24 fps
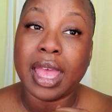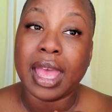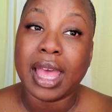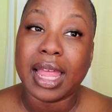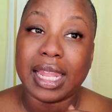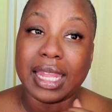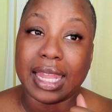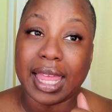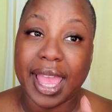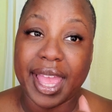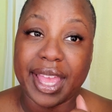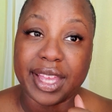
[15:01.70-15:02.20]

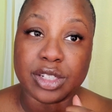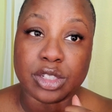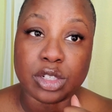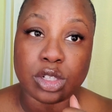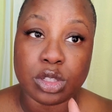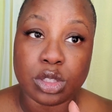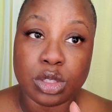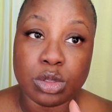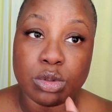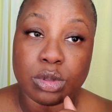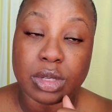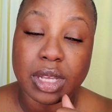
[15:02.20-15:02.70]
lash
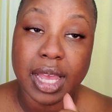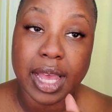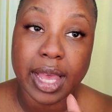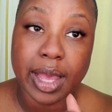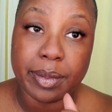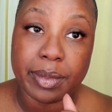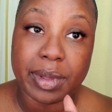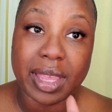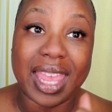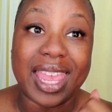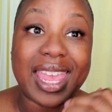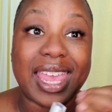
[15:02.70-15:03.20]
glue
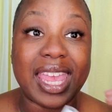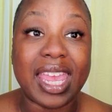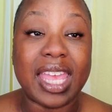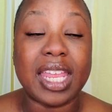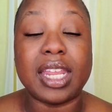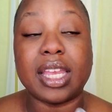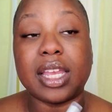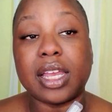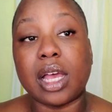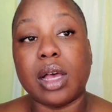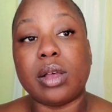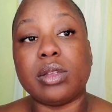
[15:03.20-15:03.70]
coming, and
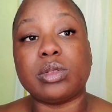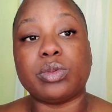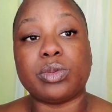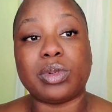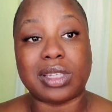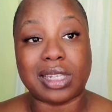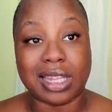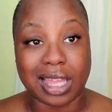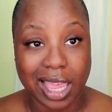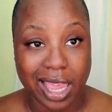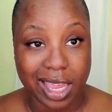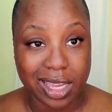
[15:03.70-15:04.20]
it comes with
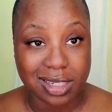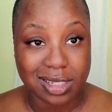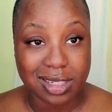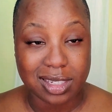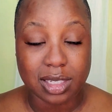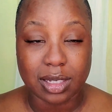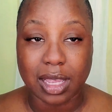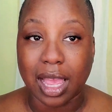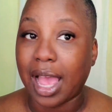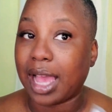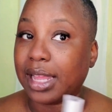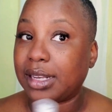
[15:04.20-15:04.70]
lashes.
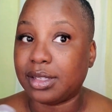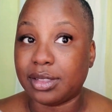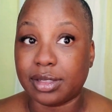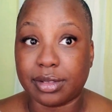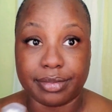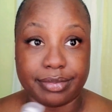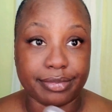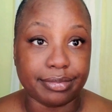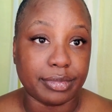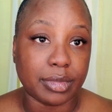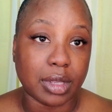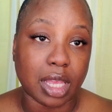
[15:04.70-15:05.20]
I just
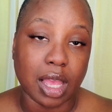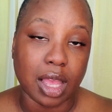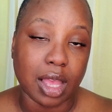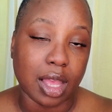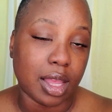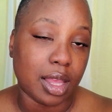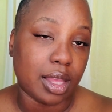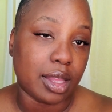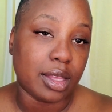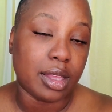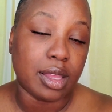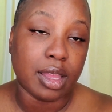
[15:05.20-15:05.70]

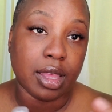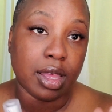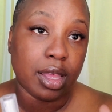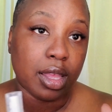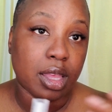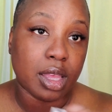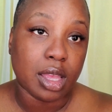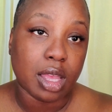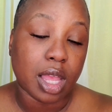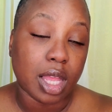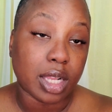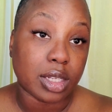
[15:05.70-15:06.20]

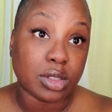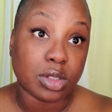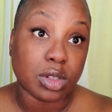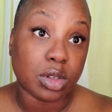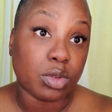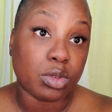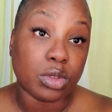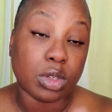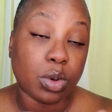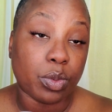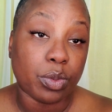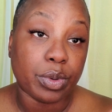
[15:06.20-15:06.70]

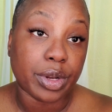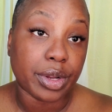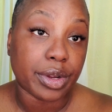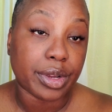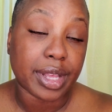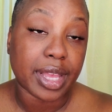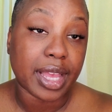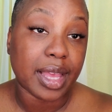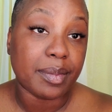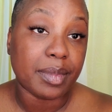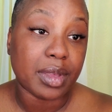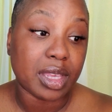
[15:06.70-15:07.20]
don't know when they're
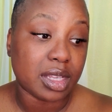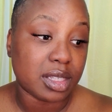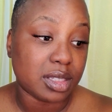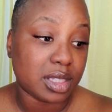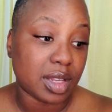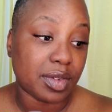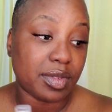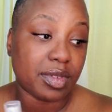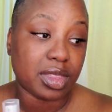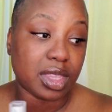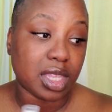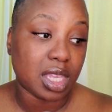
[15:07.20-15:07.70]
coming because
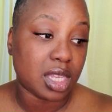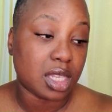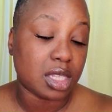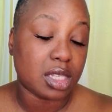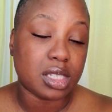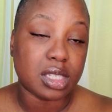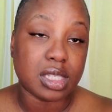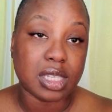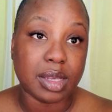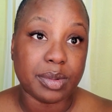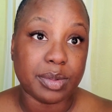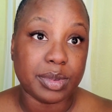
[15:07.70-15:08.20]
everything just
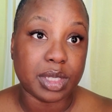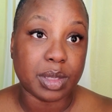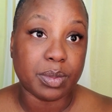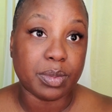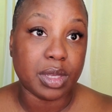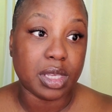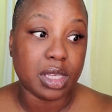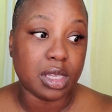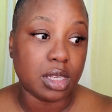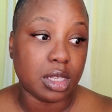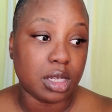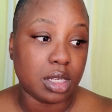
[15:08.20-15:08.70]
seems to
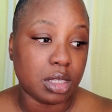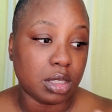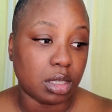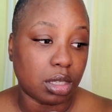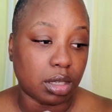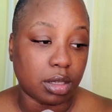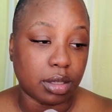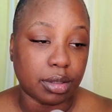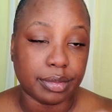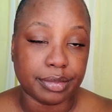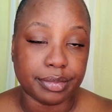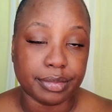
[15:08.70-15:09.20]
be
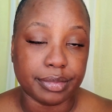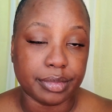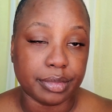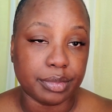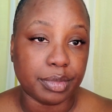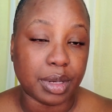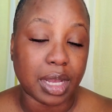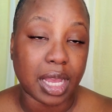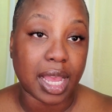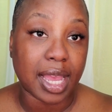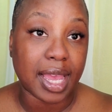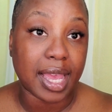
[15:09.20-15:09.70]

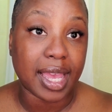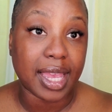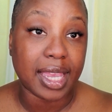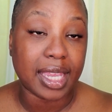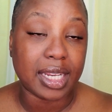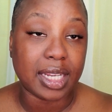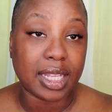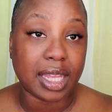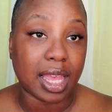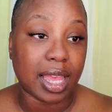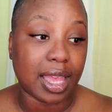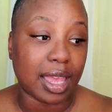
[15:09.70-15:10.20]

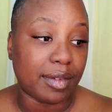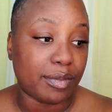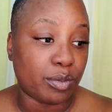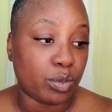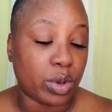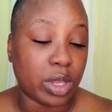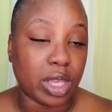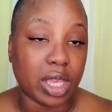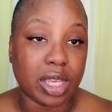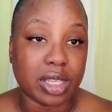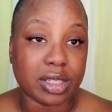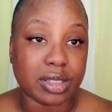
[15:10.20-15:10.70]
behind. I have
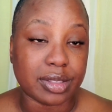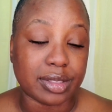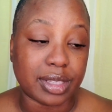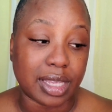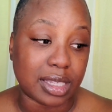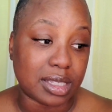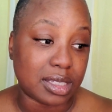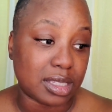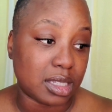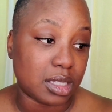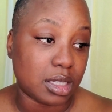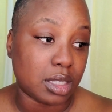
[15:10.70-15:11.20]
wigs
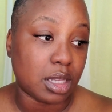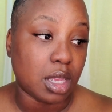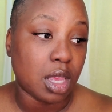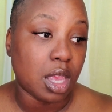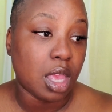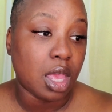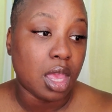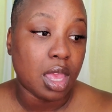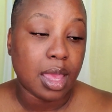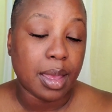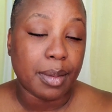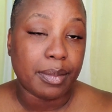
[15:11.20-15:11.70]
that's
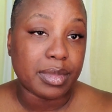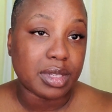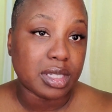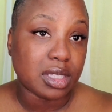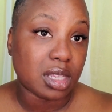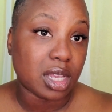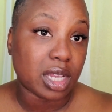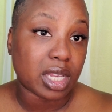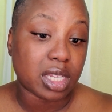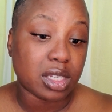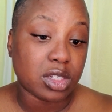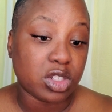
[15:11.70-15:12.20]
been
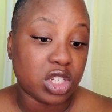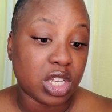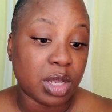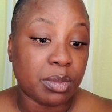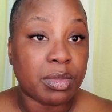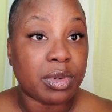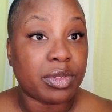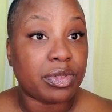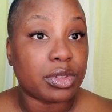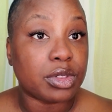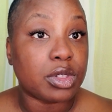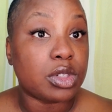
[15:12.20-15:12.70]
stuck in
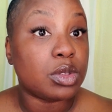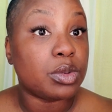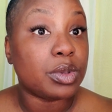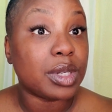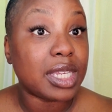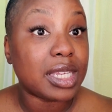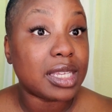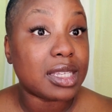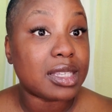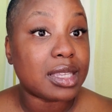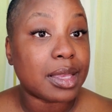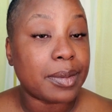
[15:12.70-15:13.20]
shipment for 2
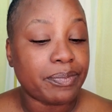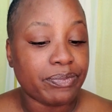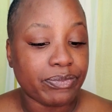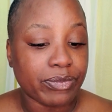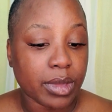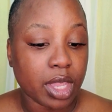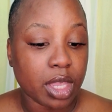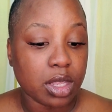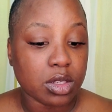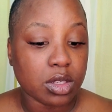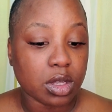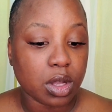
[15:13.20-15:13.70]
weeks.
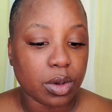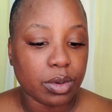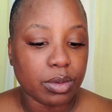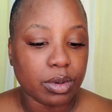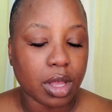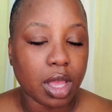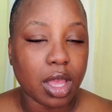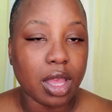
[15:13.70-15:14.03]
So